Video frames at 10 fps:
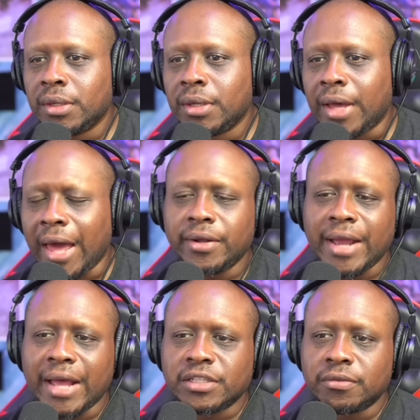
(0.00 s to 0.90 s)
How do you
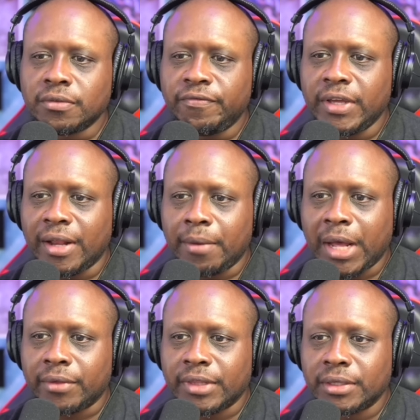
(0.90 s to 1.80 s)
guys feel
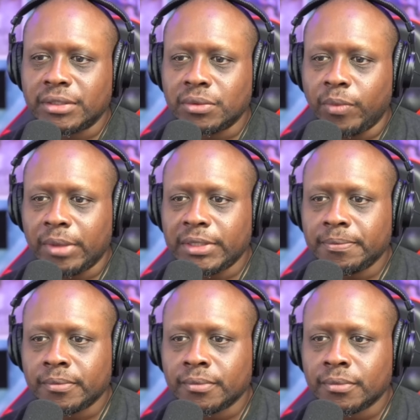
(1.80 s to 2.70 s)
about this, women?
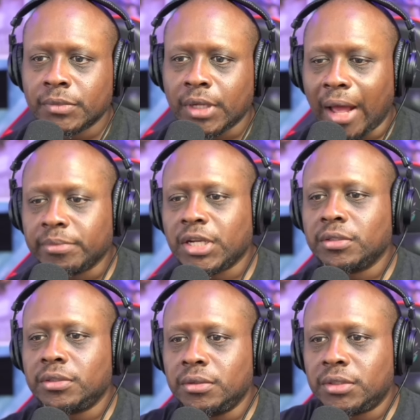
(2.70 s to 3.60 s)
I'm
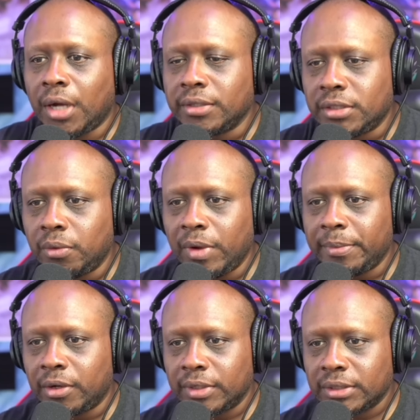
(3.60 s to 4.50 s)
talking to the women
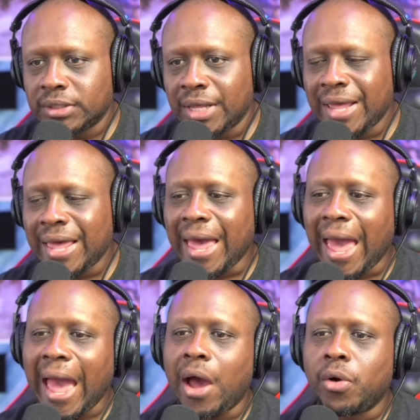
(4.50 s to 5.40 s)
on this.
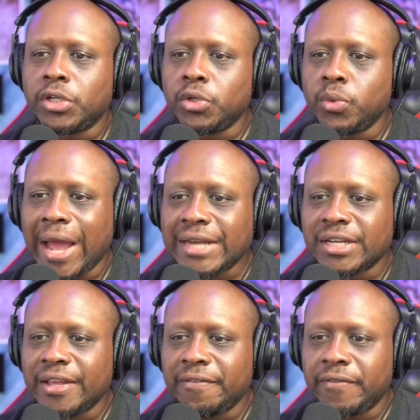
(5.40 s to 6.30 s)
How do you
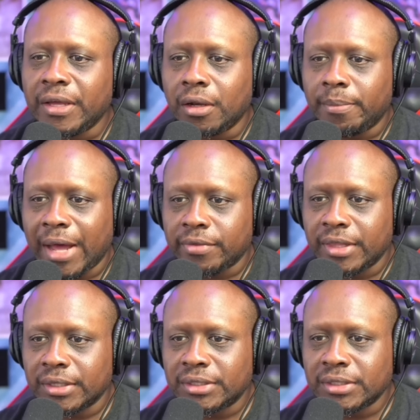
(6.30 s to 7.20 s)
actually feel about
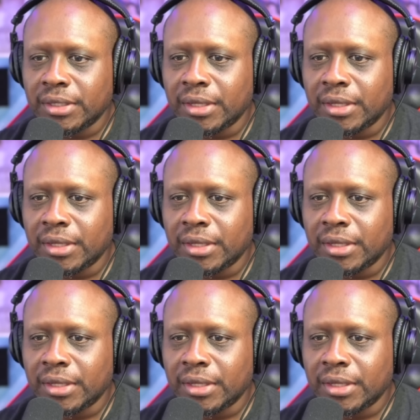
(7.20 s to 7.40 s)
this?